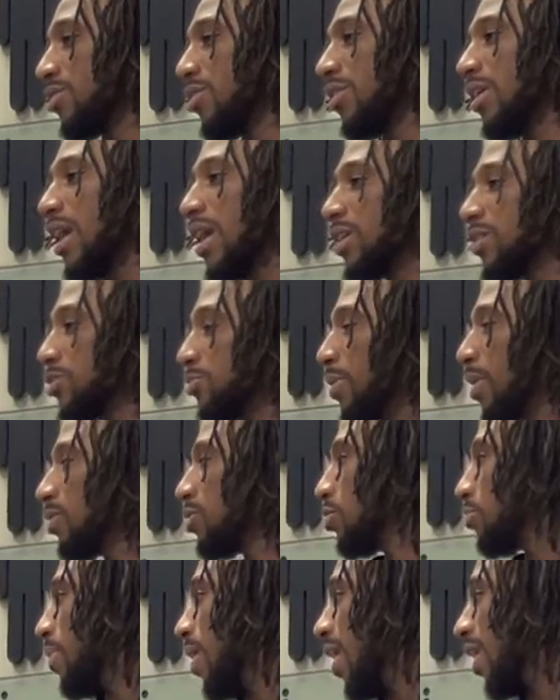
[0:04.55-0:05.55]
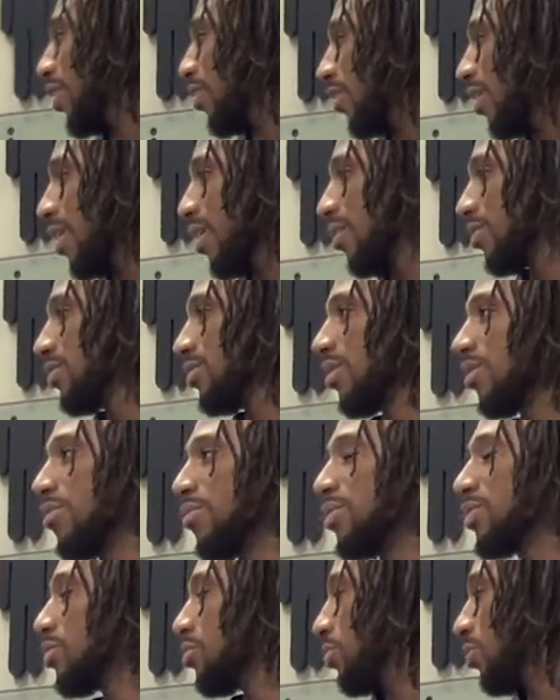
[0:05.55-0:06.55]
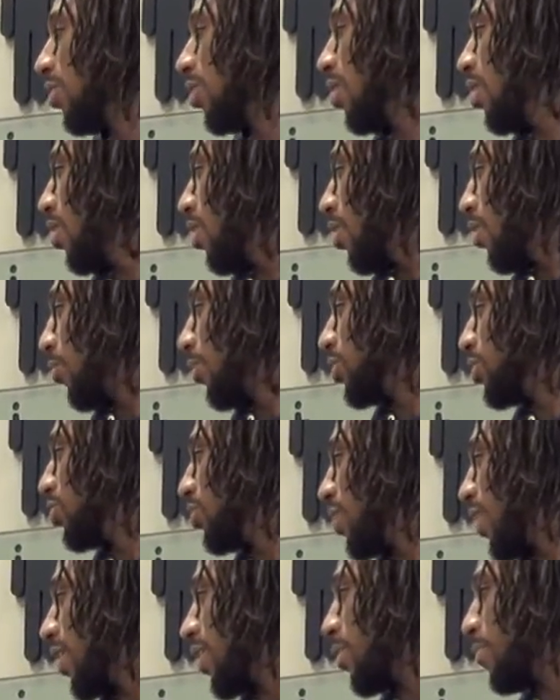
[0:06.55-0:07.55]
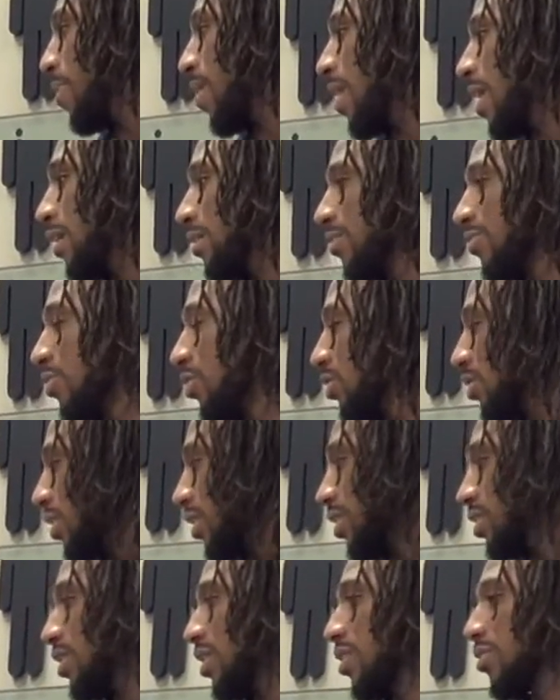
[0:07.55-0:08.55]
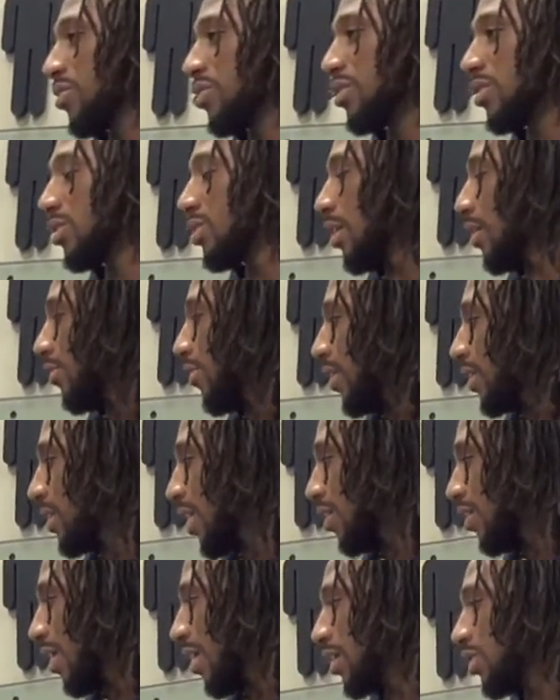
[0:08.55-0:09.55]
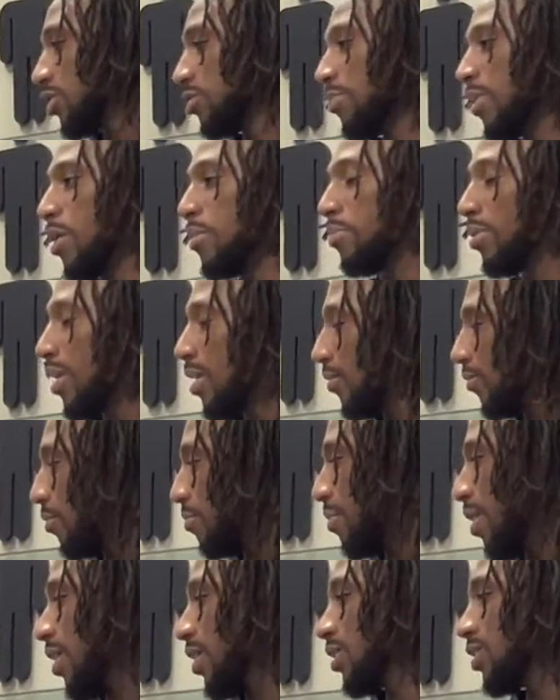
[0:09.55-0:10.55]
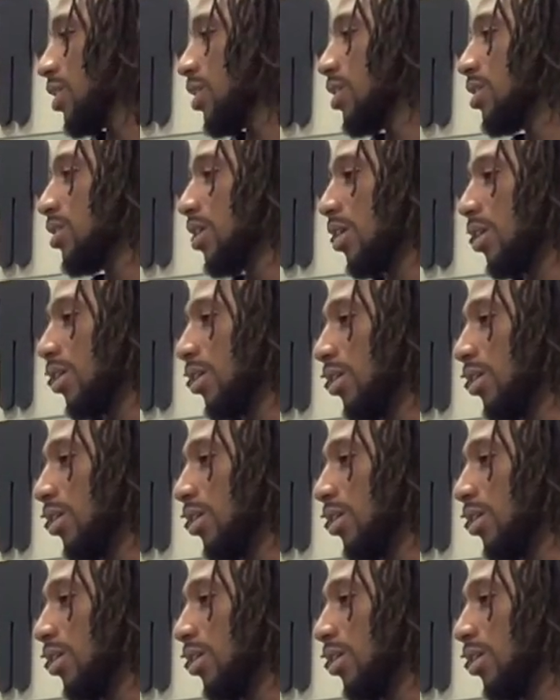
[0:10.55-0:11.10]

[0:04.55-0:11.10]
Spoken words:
You know, they ask you about your background, you know, what you did in the past, if there's any secrets and stuff like that. They ask you about play formations,